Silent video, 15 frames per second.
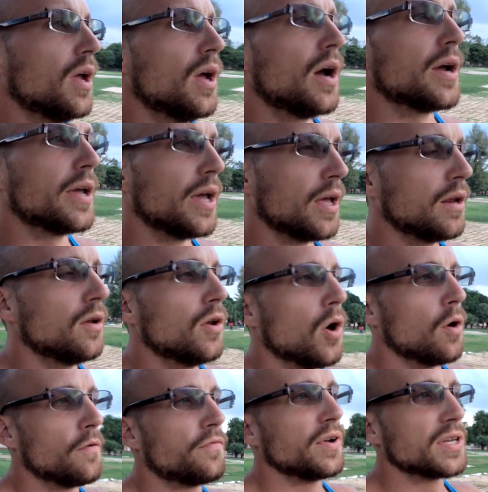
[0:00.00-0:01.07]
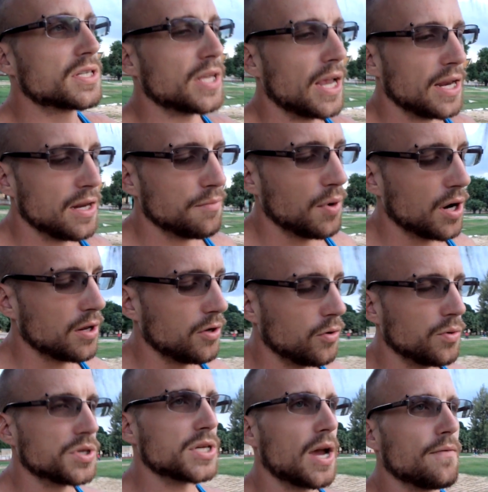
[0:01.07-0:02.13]
Again, no offense to anybody who
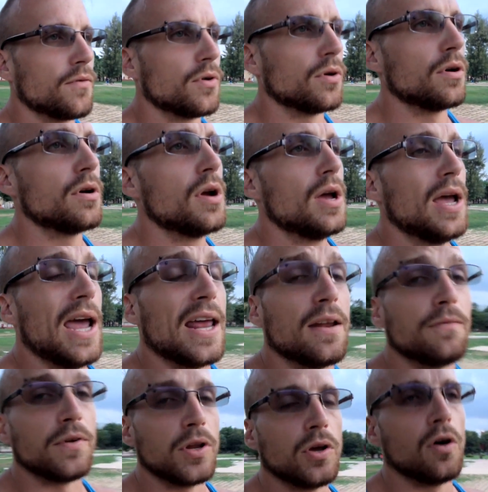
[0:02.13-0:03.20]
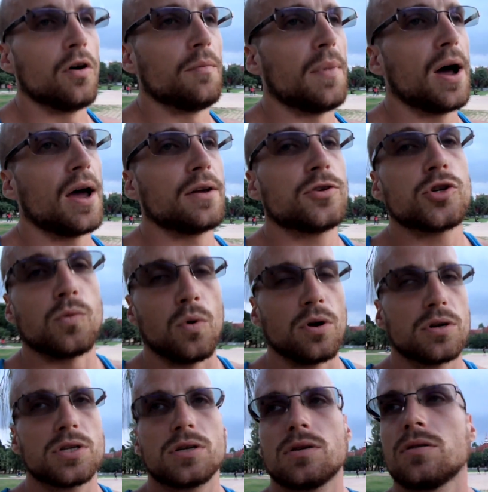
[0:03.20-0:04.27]
was ever in a video of mine,
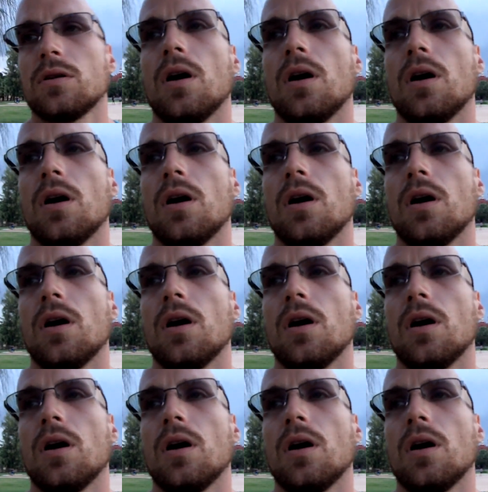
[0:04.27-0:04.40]
Schwartz,